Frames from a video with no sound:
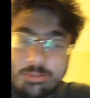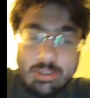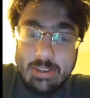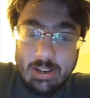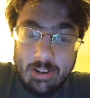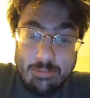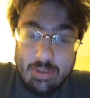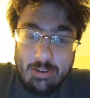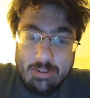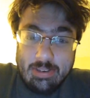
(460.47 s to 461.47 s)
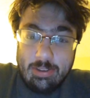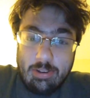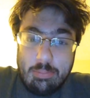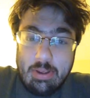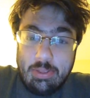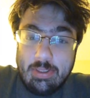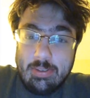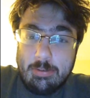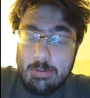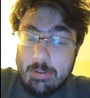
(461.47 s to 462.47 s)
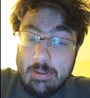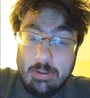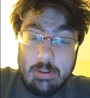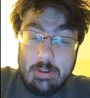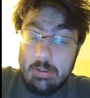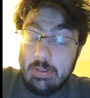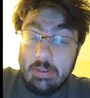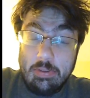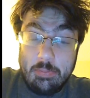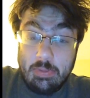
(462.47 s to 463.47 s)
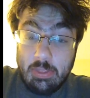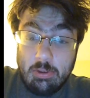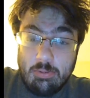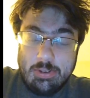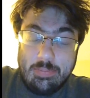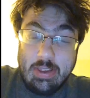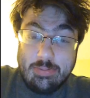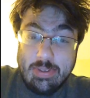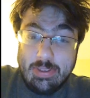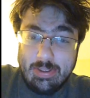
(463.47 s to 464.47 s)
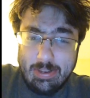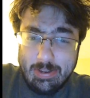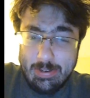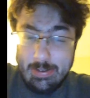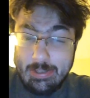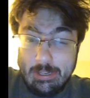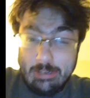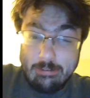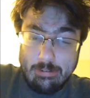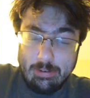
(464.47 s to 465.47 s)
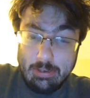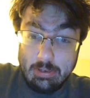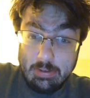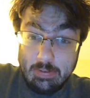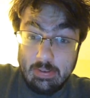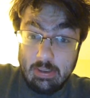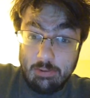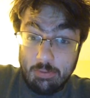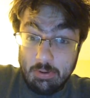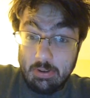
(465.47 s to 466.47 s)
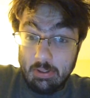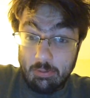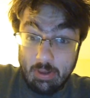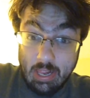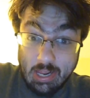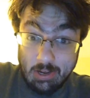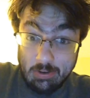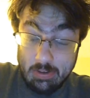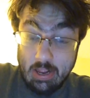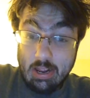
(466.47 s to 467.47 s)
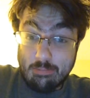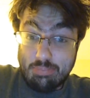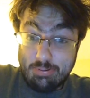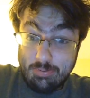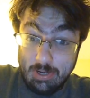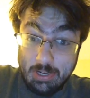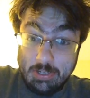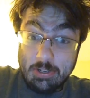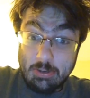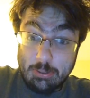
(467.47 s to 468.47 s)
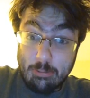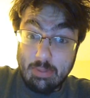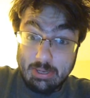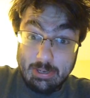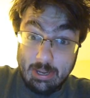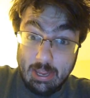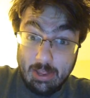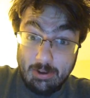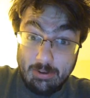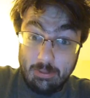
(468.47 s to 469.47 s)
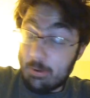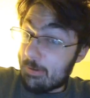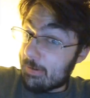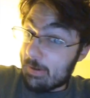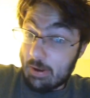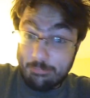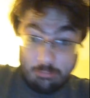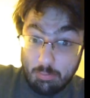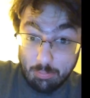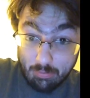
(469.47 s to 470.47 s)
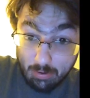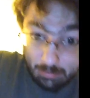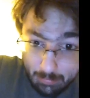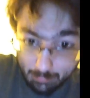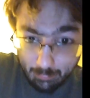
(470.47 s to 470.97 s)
documentary done about this, which makes me think that if we're dealing with hackers, I'm pretty sure they're domestic hackers. They're not from abroad.